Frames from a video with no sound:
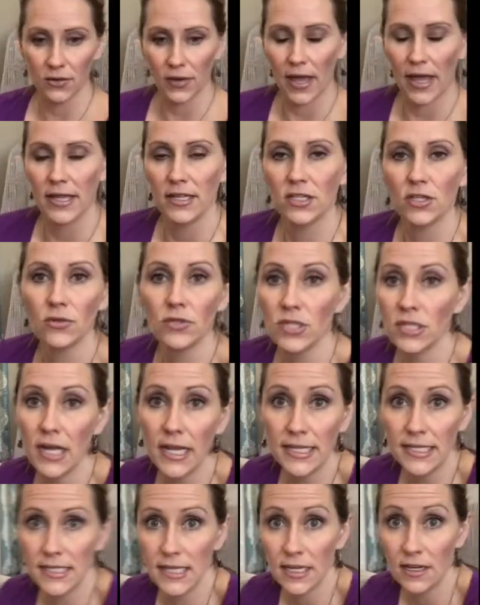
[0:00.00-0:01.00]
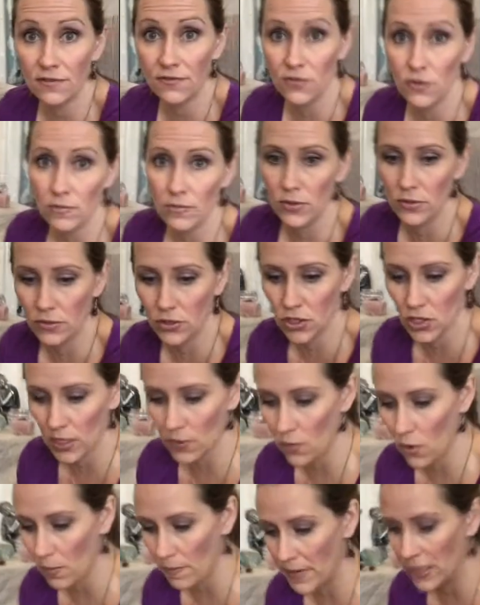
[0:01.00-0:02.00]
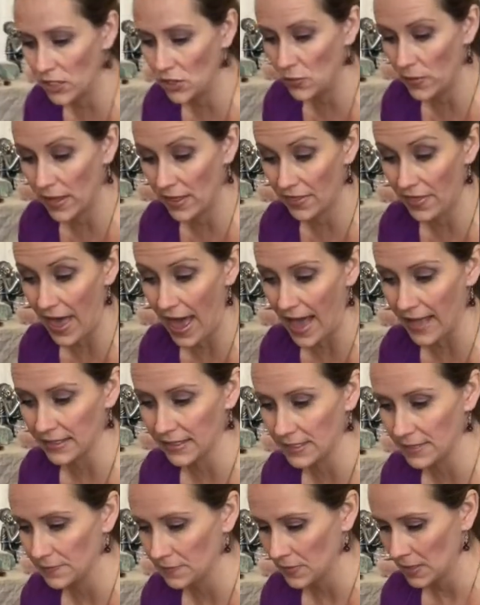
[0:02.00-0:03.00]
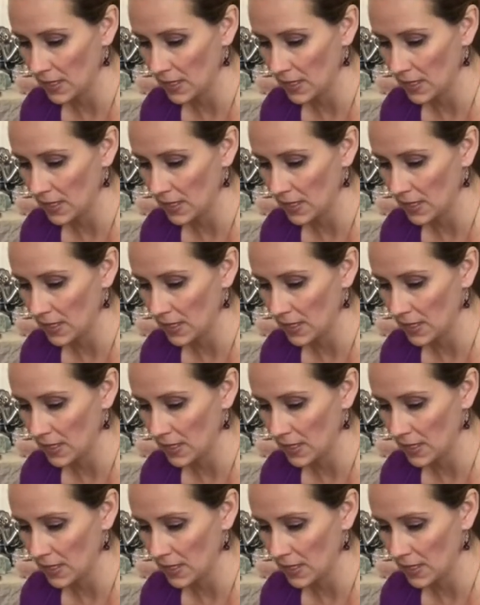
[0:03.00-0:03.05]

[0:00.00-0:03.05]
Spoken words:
Okay, so tonight's not a full moon, so I won't be doing that.